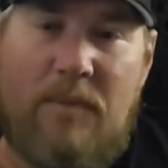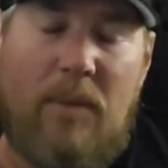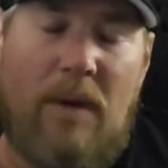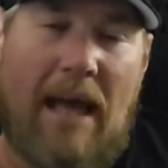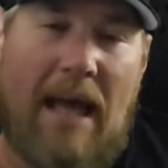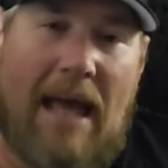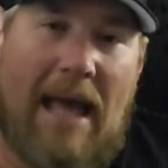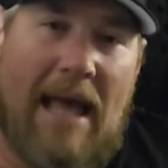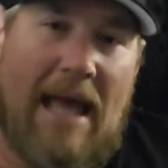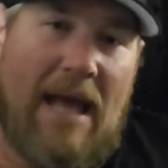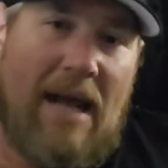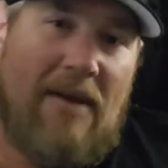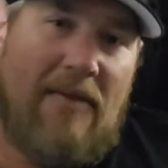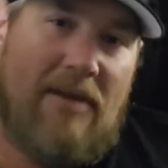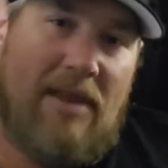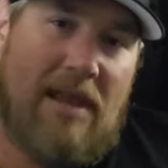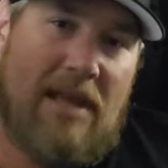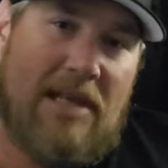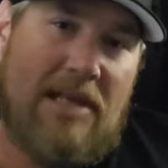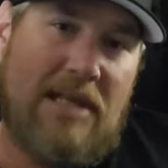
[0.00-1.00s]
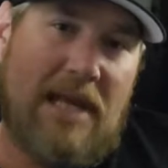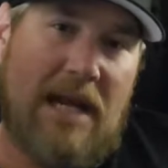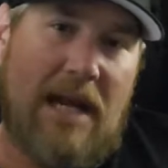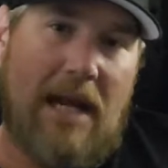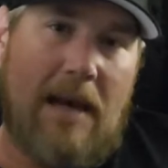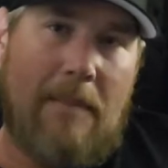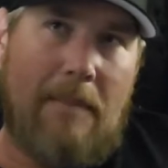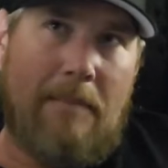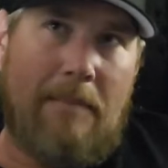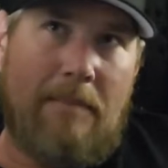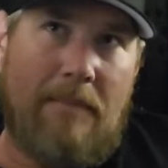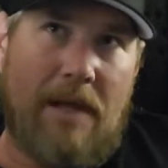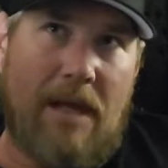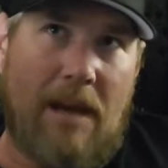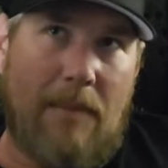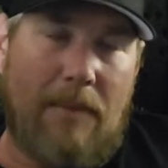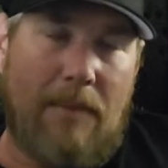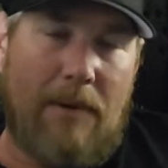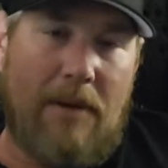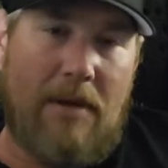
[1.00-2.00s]
had everything set up a
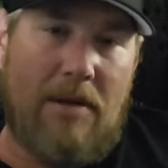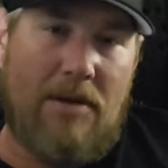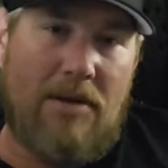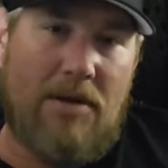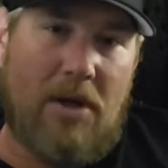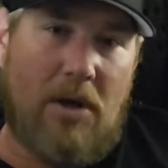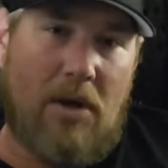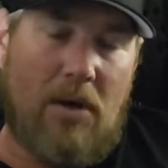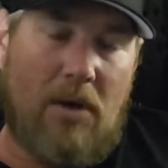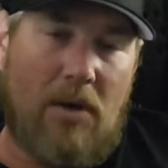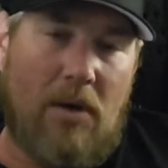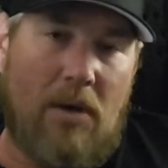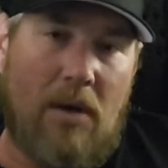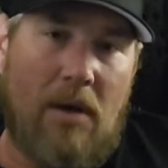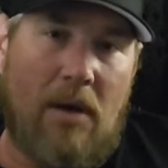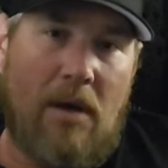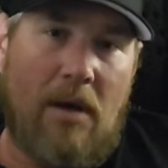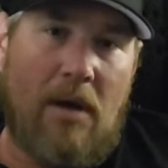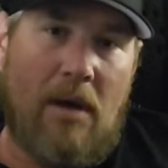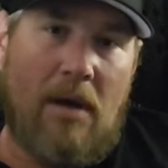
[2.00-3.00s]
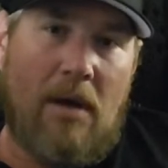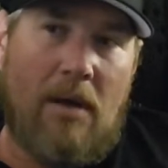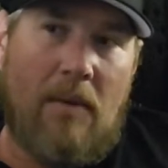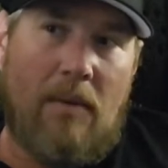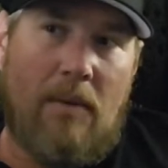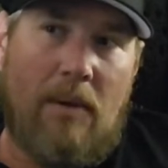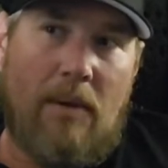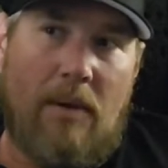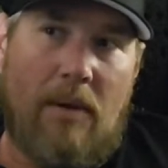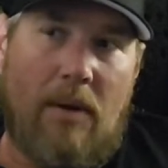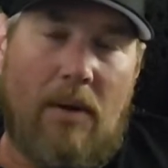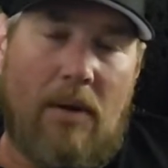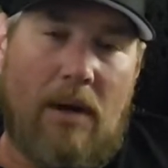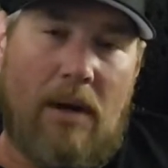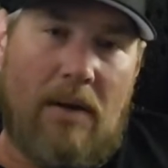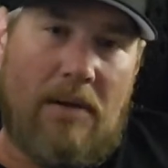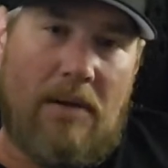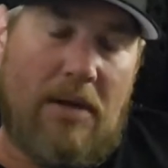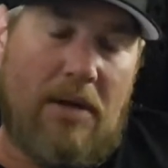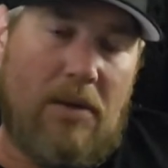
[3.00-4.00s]
couple years ago. We were going
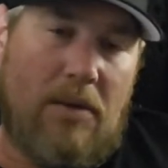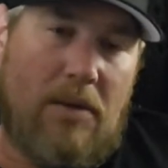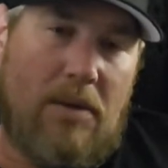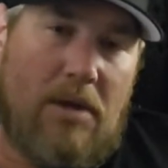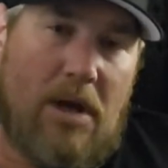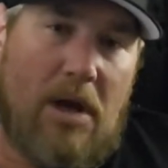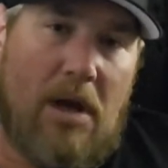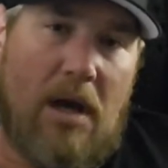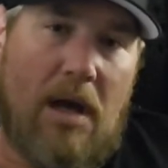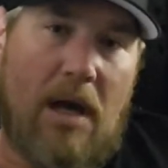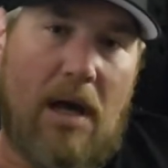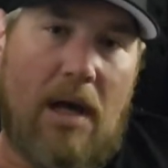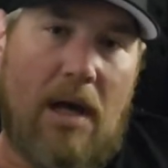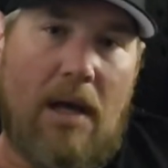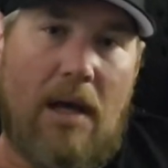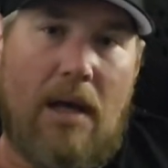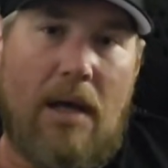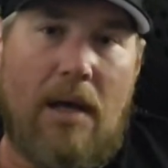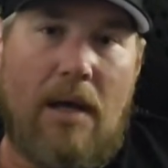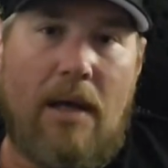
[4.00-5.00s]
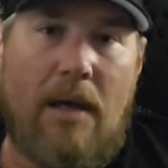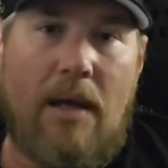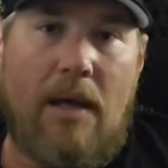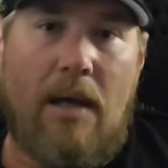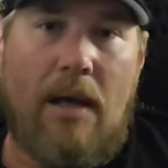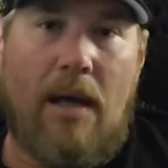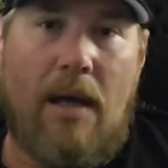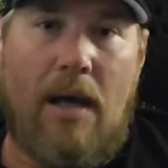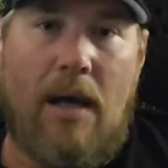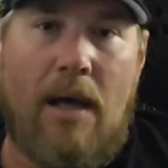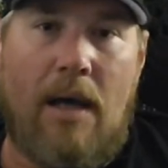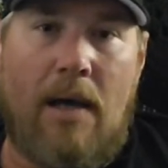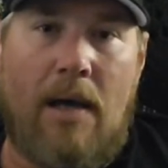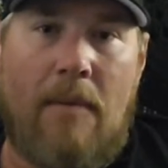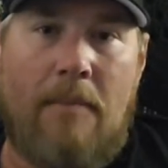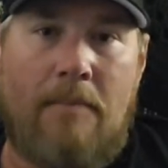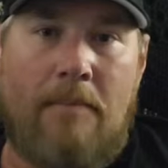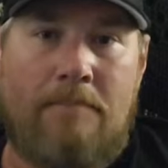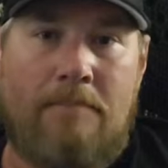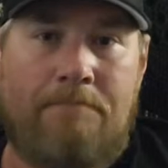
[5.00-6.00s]
out to Utah.
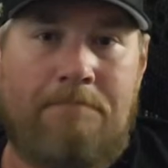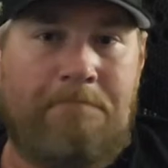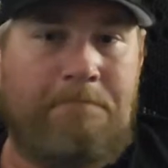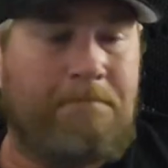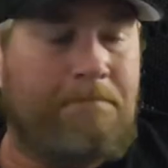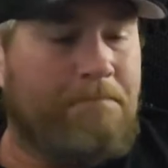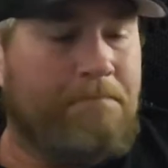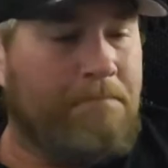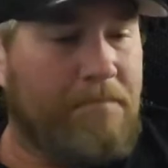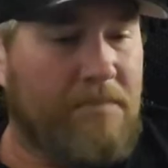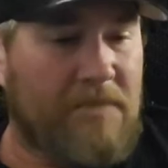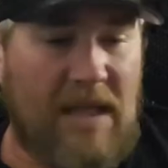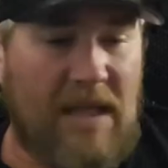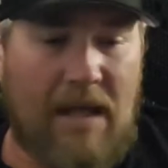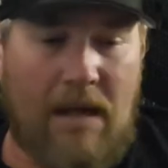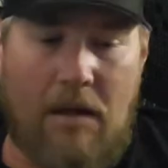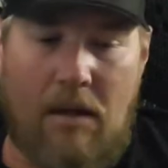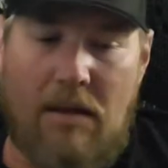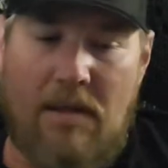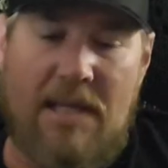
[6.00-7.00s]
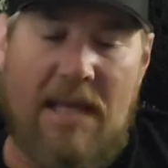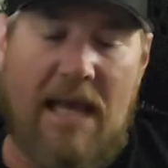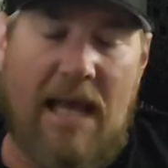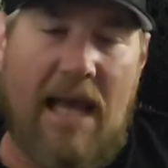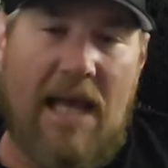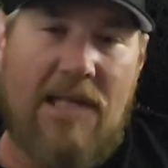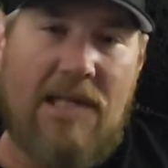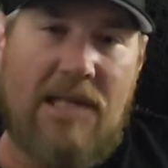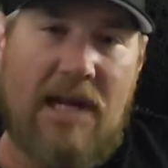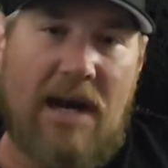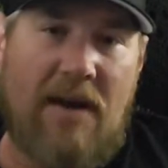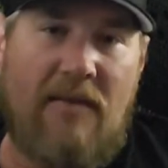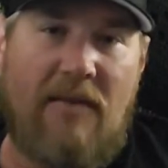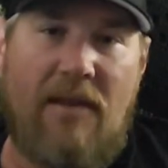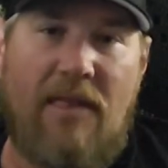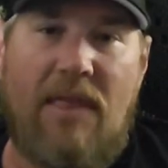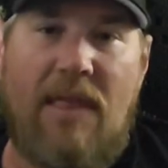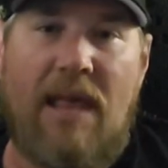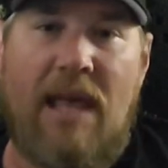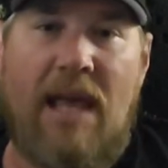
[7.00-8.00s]
Had all the tags and
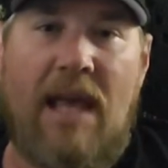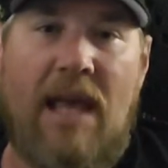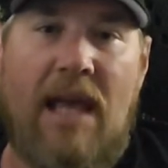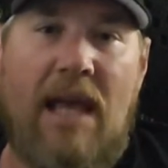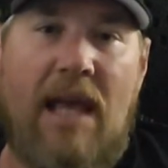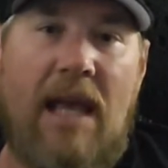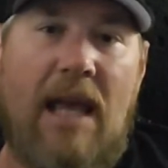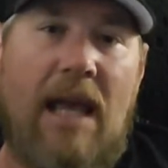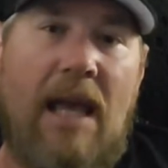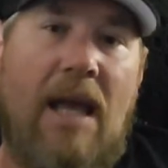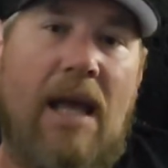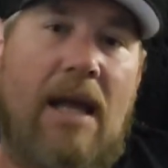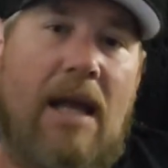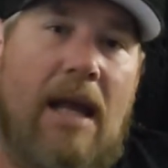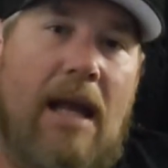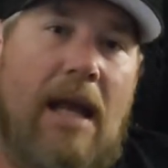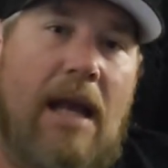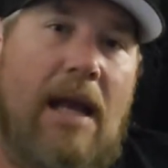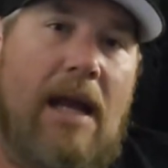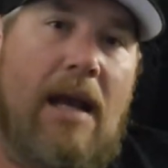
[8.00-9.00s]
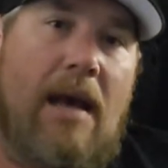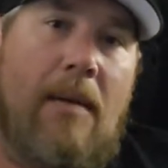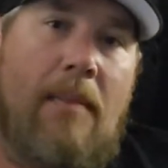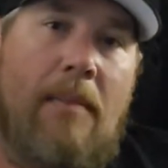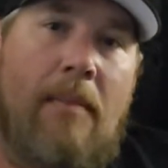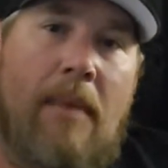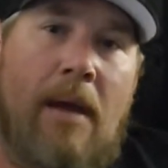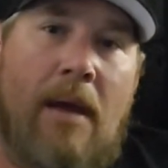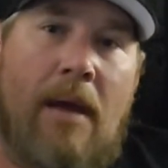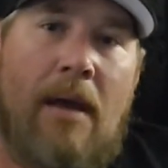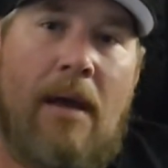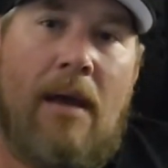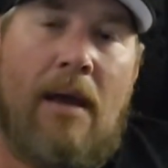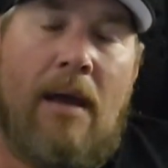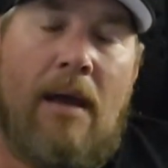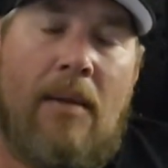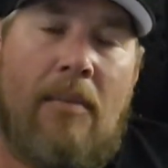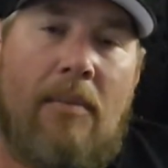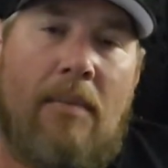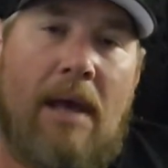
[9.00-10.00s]
everything, and ended up
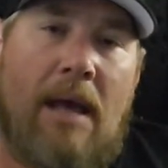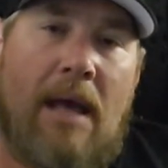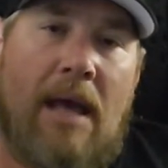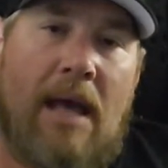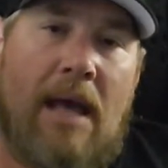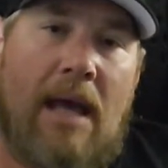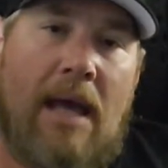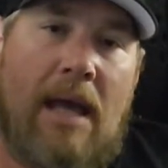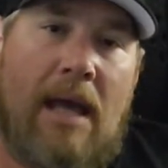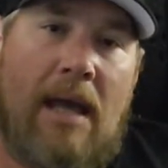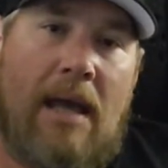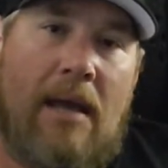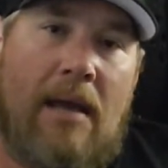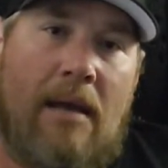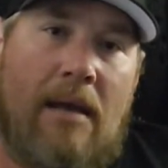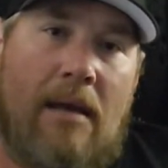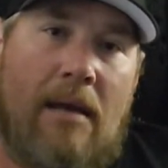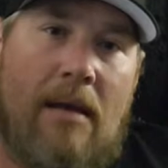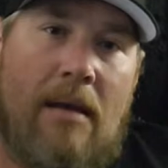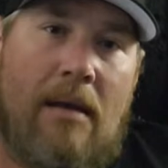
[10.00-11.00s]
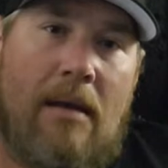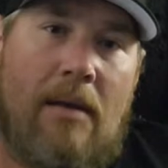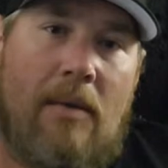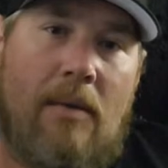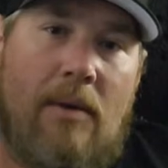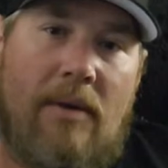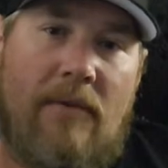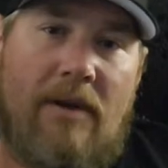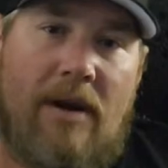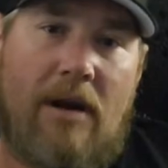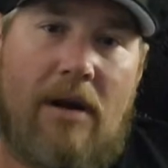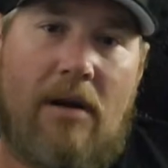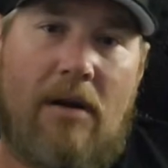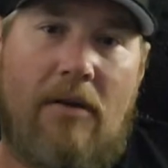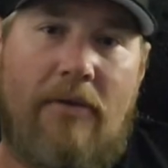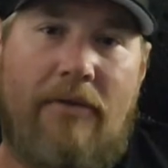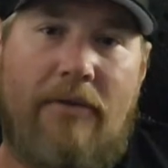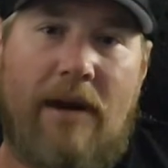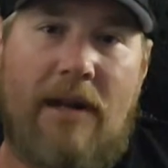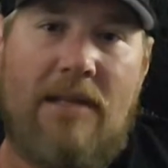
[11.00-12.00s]
one of our
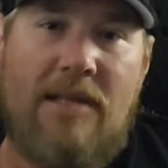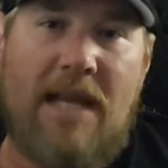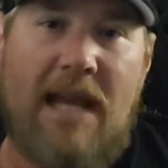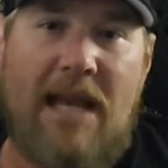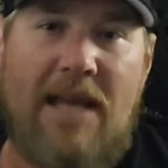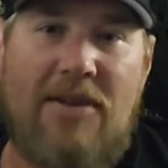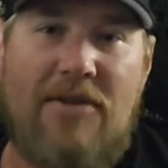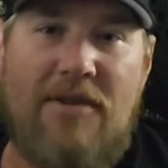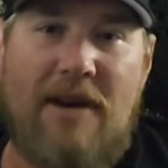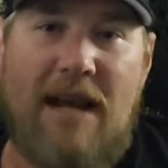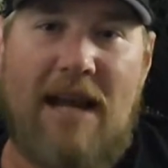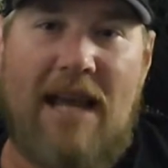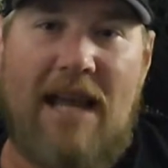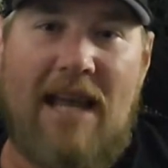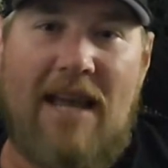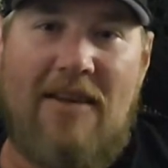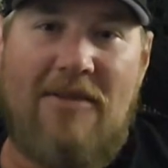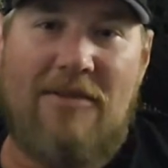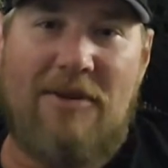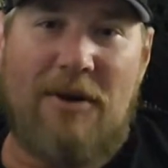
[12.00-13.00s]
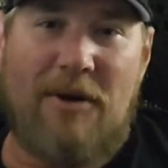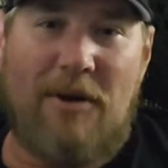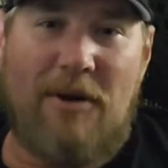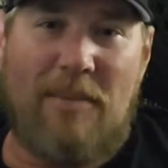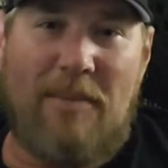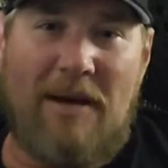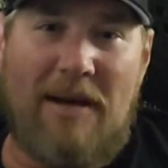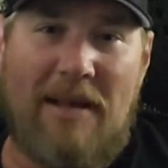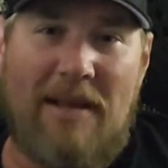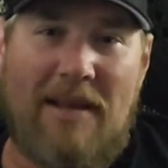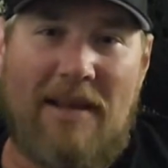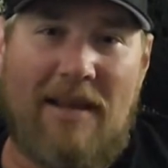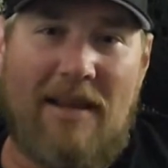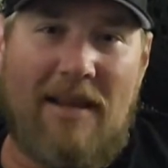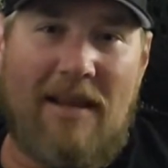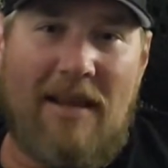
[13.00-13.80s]
girlfriends. Hey Trey, how's it going, bud?